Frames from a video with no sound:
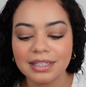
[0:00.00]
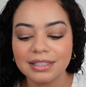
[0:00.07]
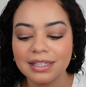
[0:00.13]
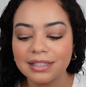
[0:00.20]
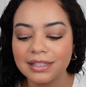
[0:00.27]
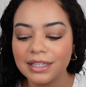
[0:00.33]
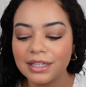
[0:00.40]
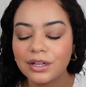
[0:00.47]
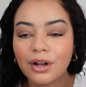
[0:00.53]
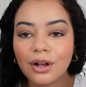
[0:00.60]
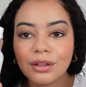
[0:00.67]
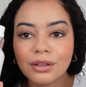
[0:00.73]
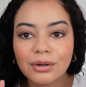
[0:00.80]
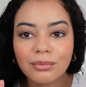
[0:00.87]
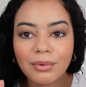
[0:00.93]
This is the
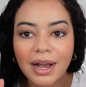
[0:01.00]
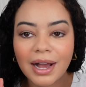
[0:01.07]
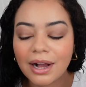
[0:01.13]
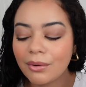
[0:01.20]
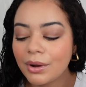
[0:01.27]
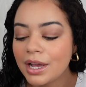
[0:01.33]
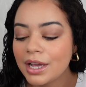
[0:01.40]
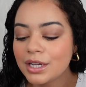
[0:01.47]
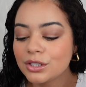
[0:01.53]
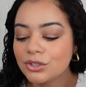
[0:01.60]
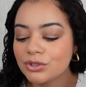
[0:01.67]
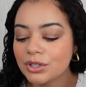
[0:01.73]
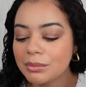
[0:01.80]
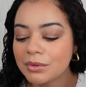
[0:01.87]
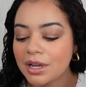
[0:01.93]
Color Wow
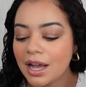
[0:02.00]
Dream